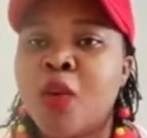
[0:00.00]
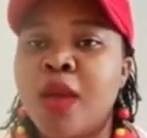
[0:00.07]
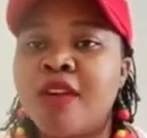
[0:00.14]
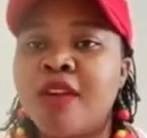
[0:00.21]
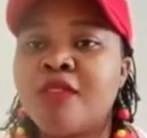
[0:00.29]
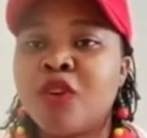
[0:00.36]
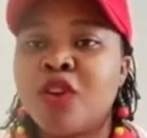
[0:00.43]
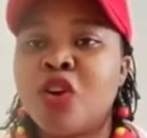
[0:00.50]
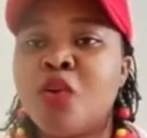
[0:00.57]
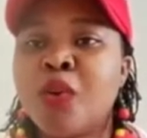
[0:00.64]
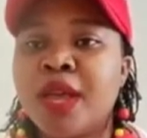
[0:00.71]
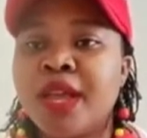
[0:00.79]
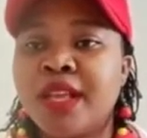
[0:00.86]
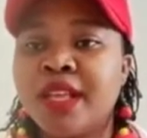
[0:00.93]
we are
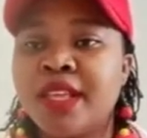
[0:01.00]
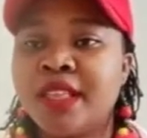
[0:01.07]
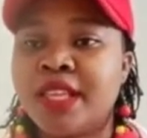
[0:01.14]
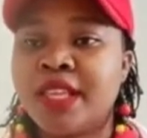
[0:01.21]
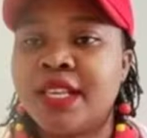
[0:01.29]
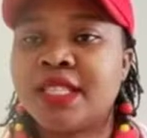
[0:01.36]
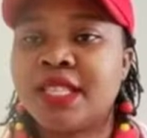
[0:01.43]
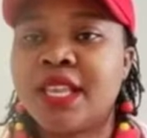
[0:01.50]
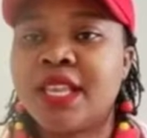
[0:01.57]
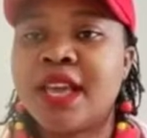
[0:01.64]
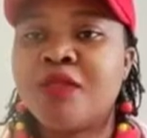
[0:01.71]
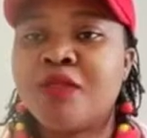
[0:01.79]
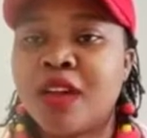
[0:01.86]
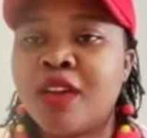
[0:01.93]
following this
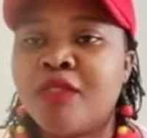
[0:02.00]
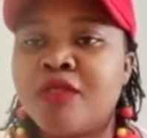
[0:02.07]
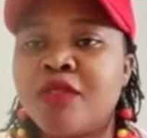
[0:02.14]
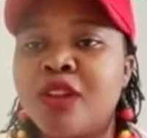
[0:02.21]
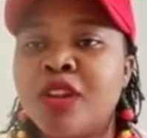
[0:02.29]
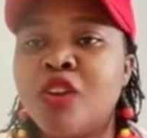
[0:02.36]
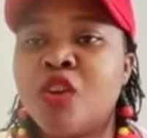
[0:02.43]
EFF,